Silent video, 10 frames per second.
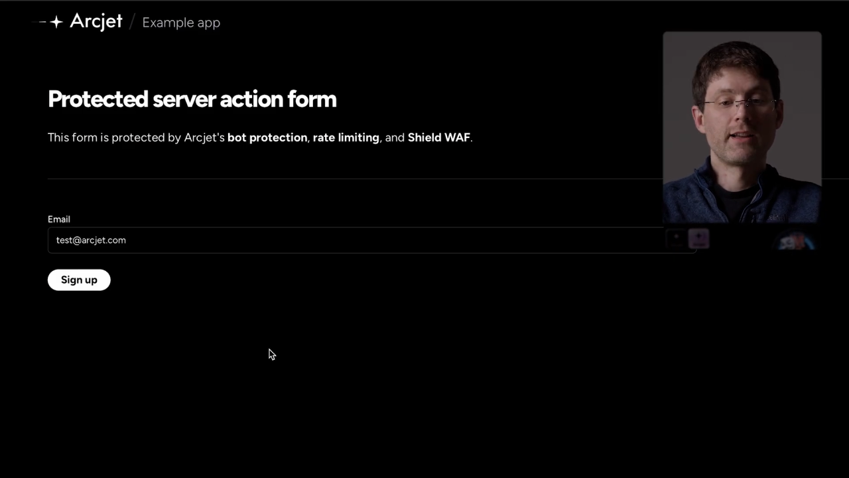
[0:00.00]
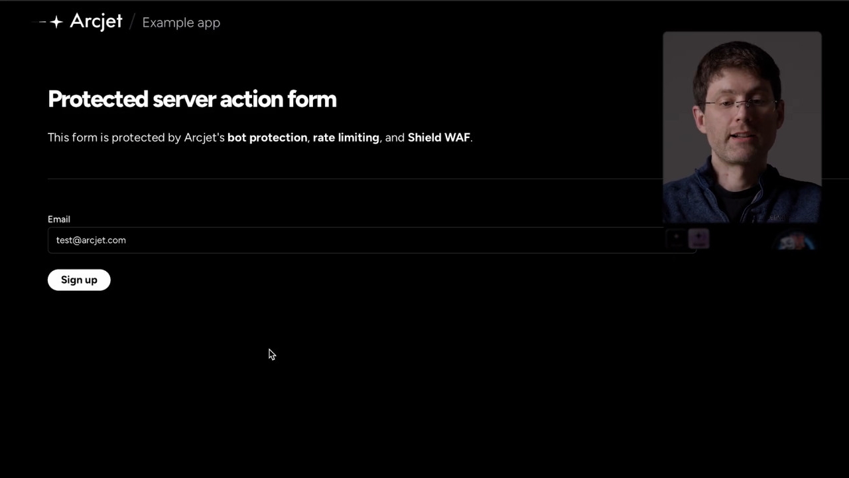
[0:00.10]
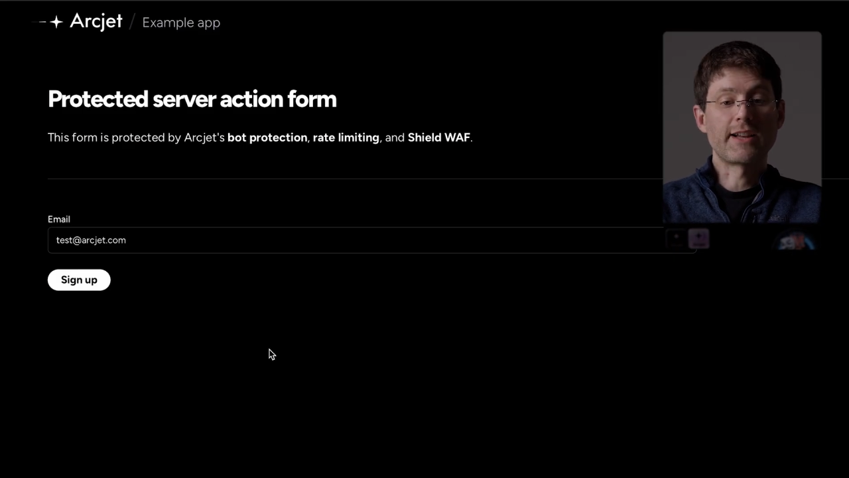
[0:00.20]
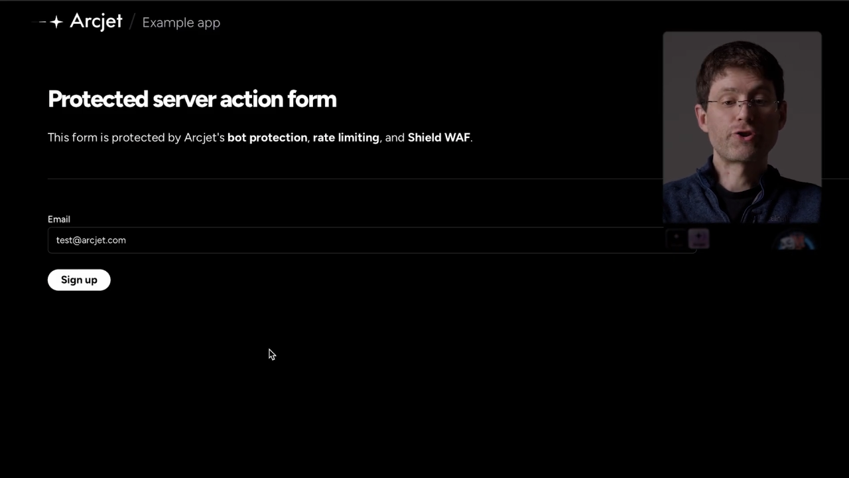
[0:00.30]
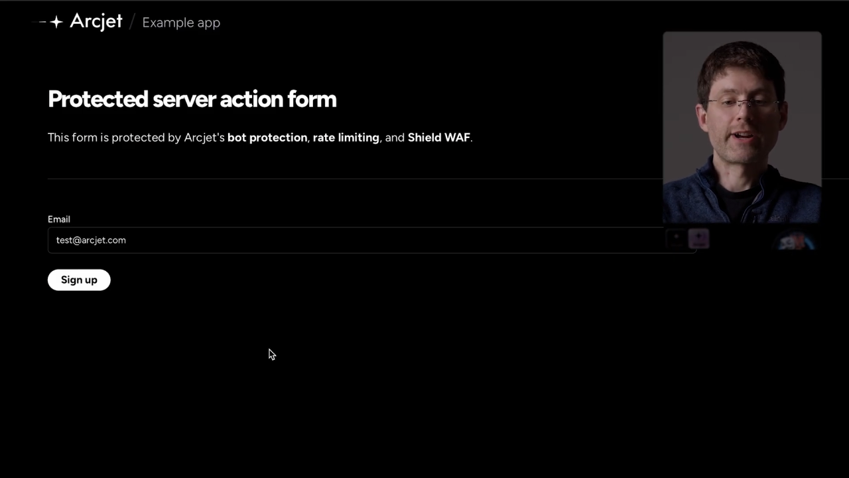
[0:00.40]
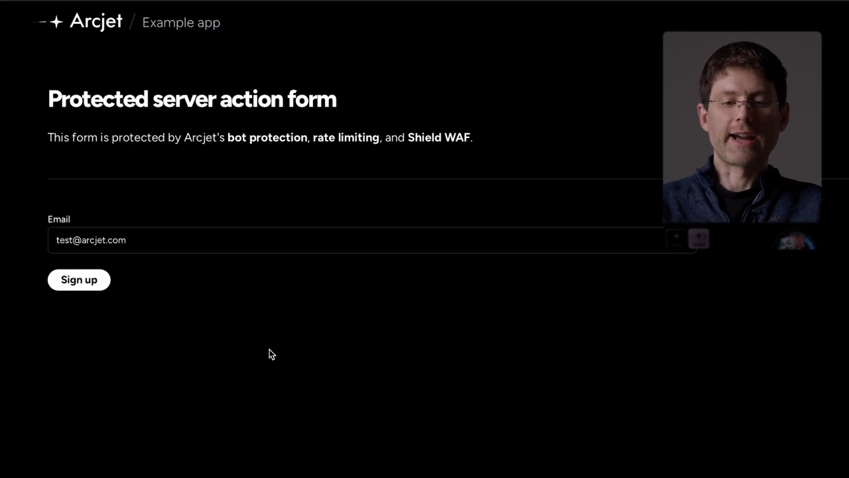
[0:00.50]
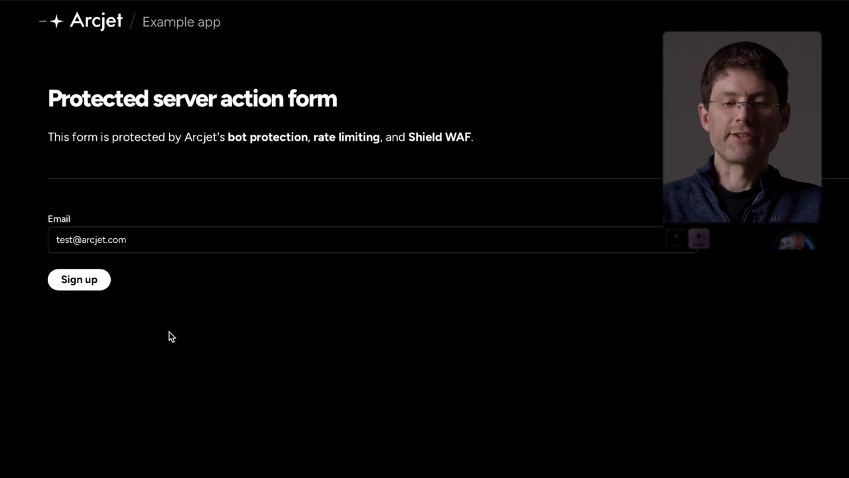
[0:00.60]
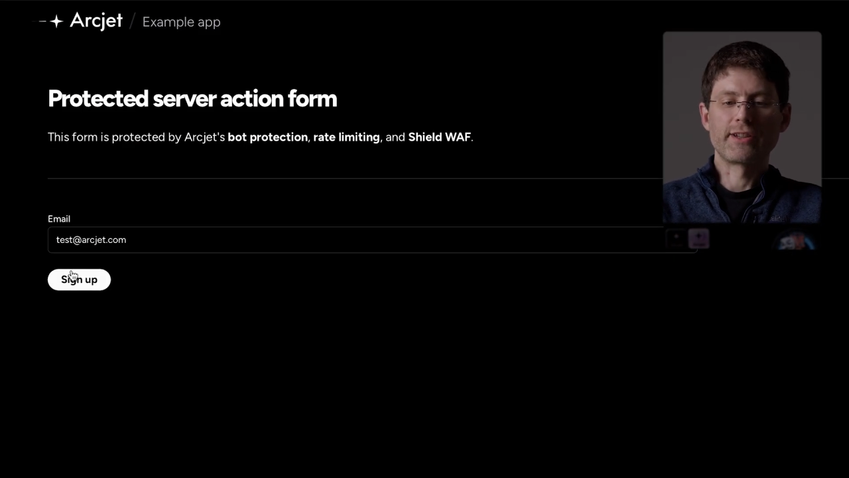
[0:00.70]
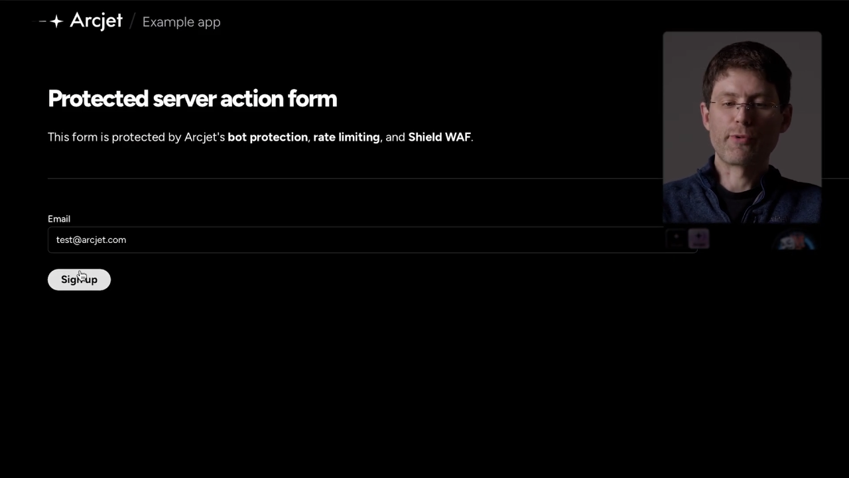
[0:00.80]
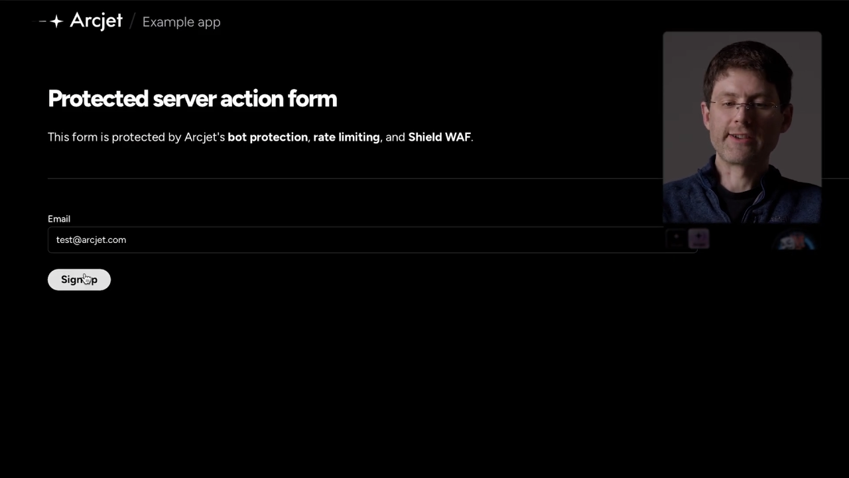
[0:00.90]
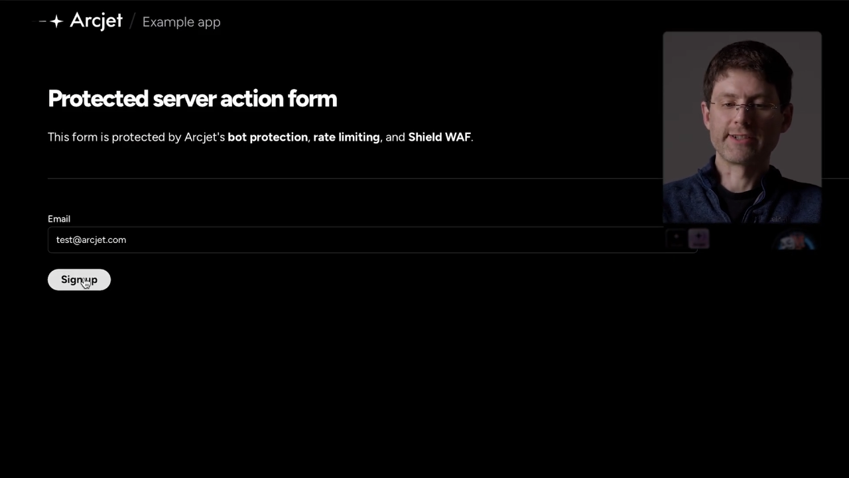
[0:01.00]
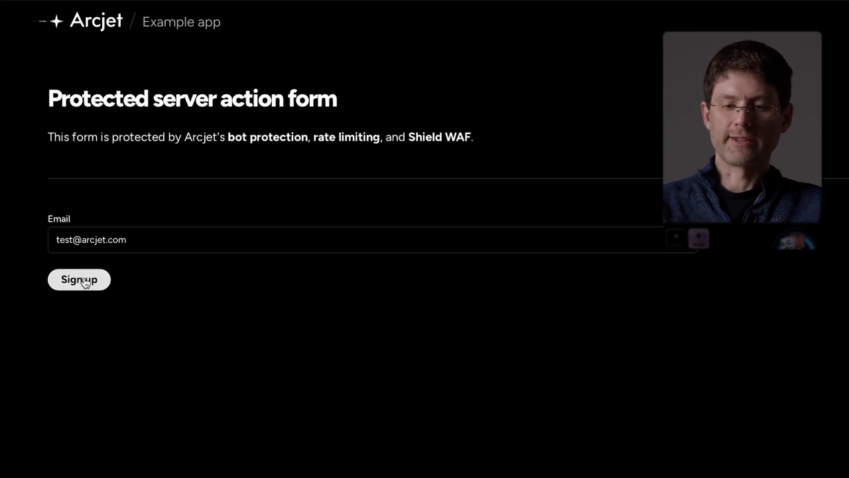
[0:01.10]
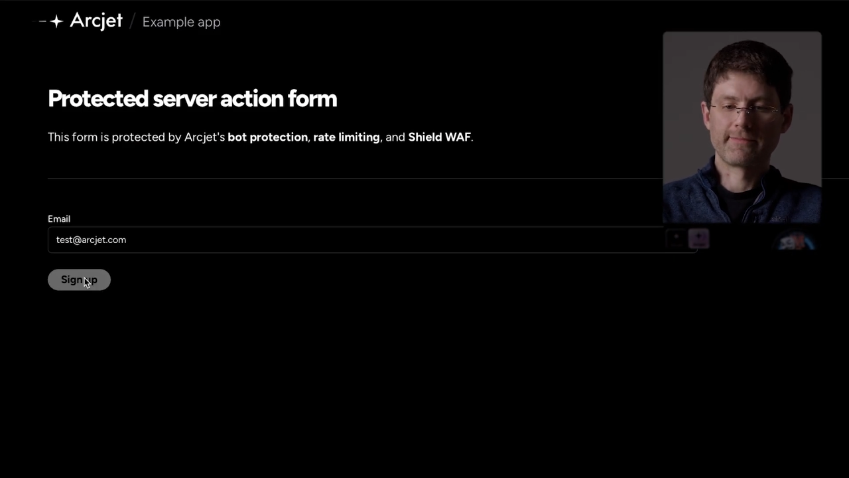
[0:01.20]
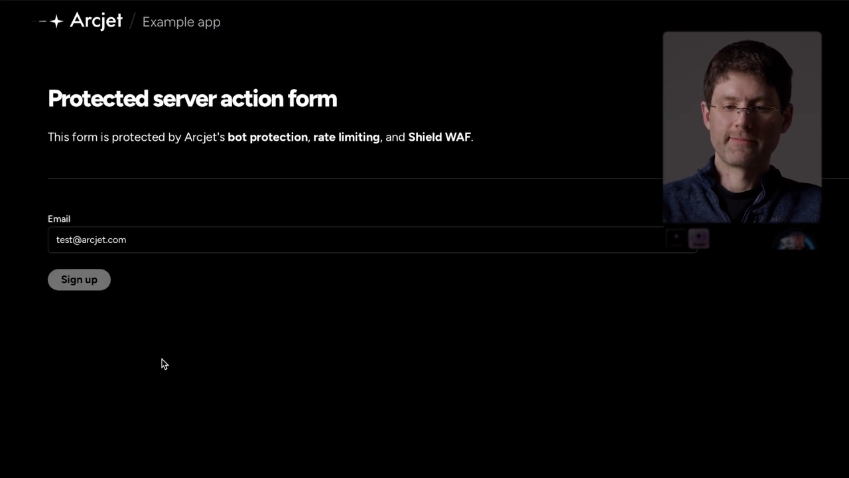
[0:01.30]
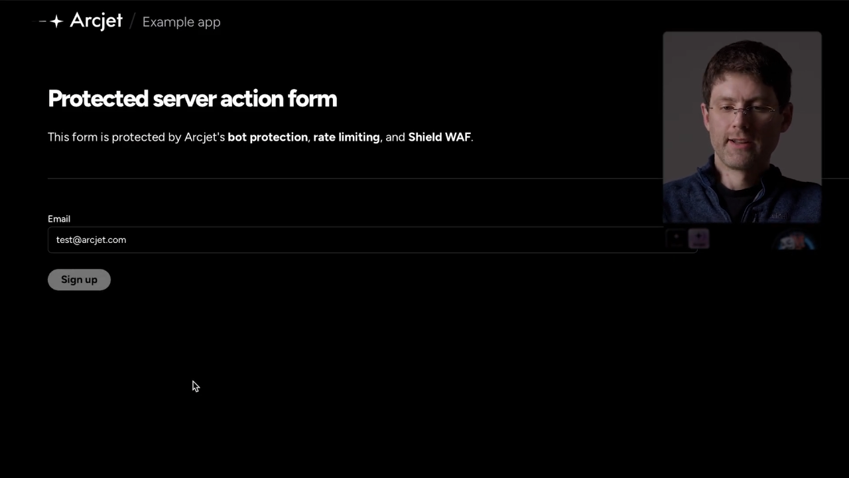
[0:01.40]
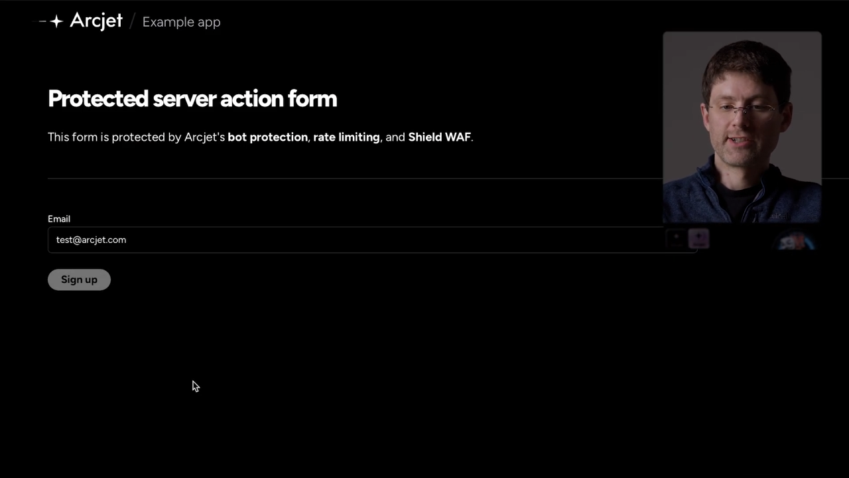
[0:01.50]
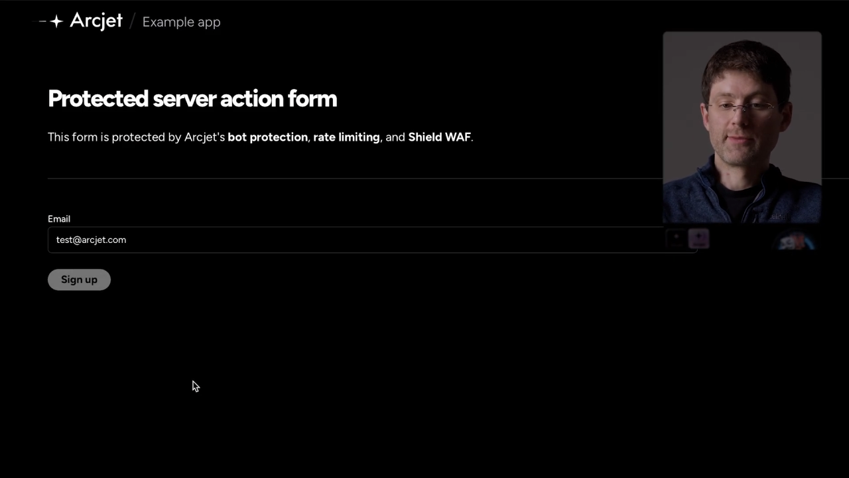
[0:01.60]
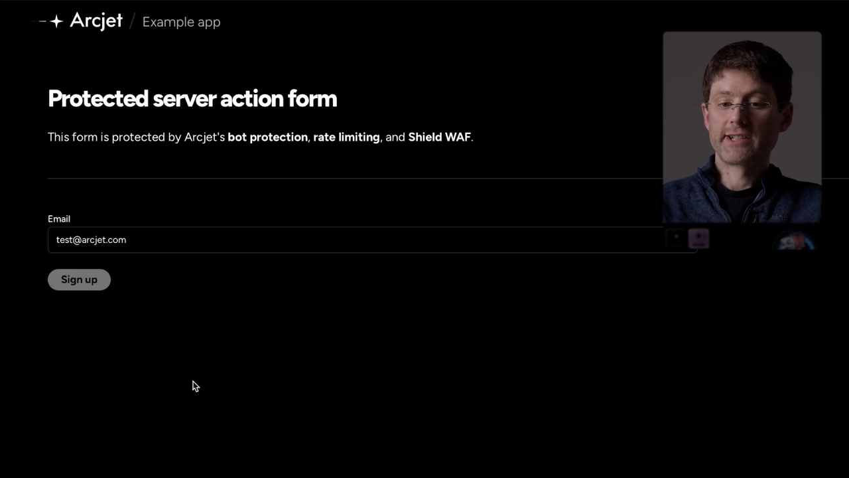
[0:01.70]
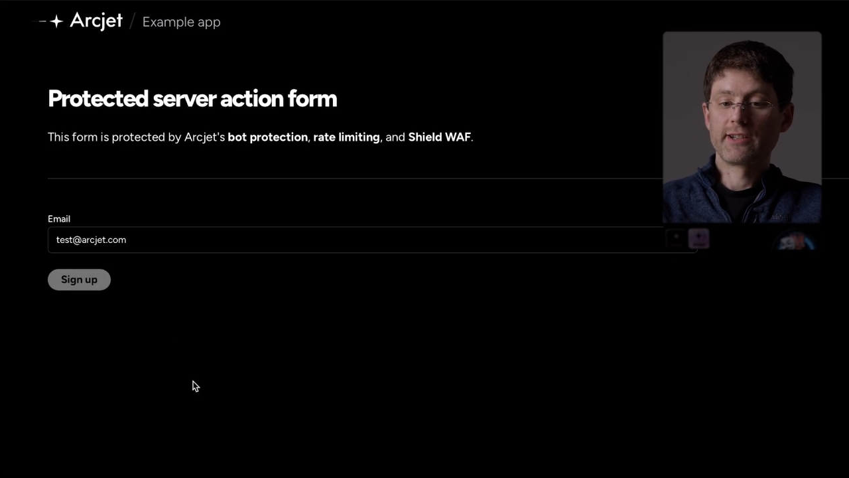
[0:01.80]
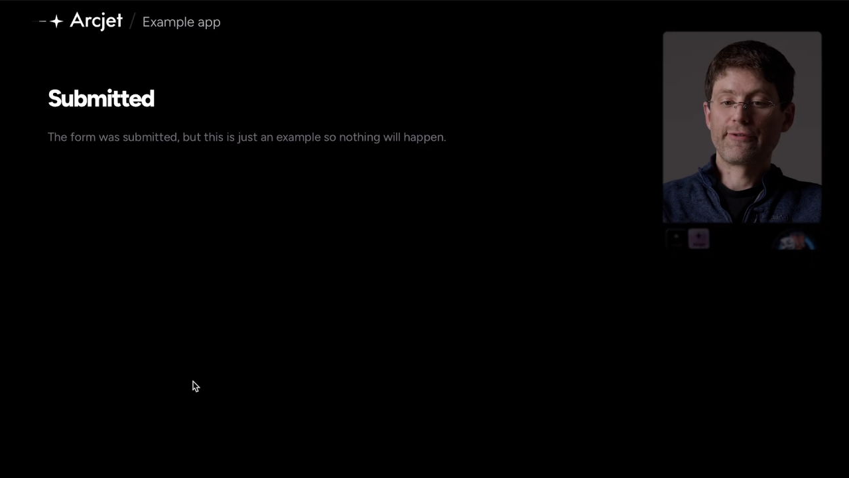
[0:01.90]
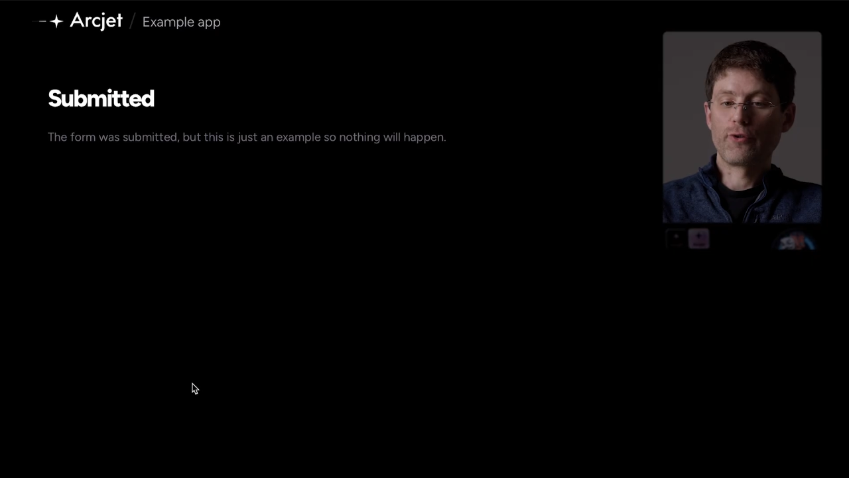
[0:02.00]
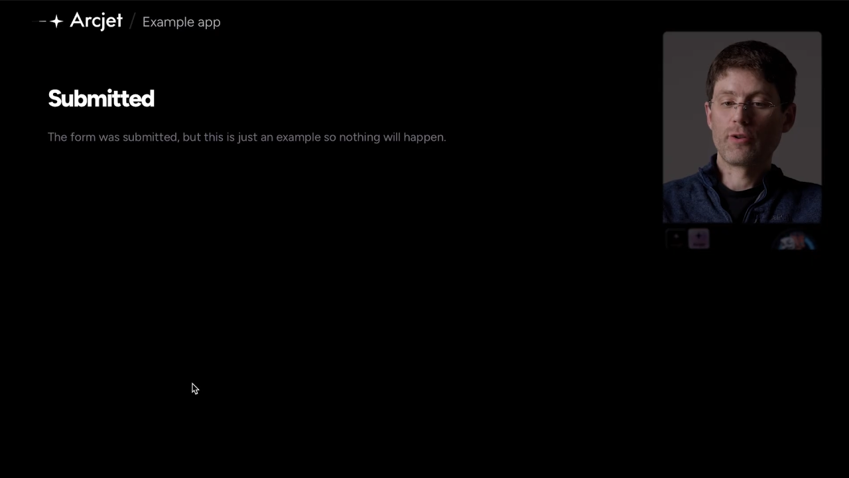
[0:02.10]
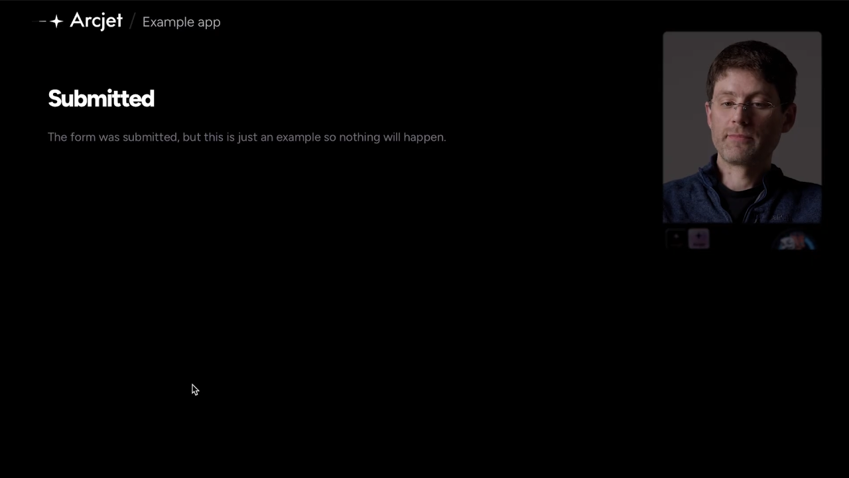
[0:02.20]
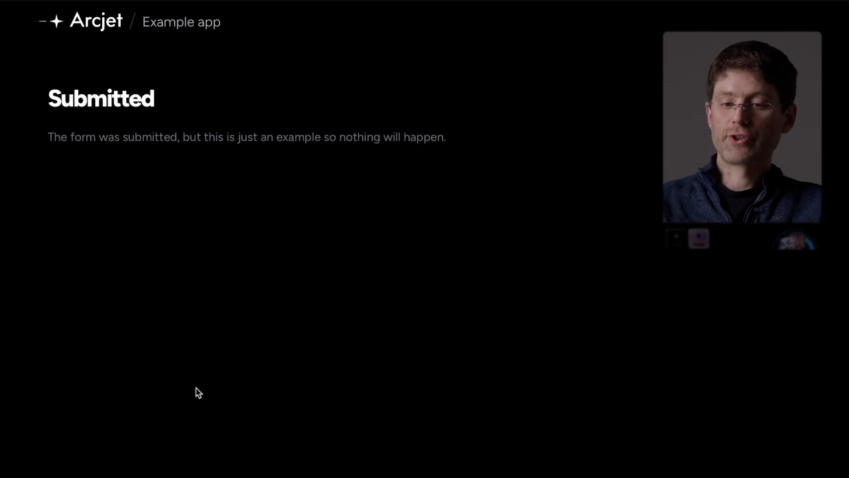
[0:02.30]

Let's try it out in the browser. Submitting the form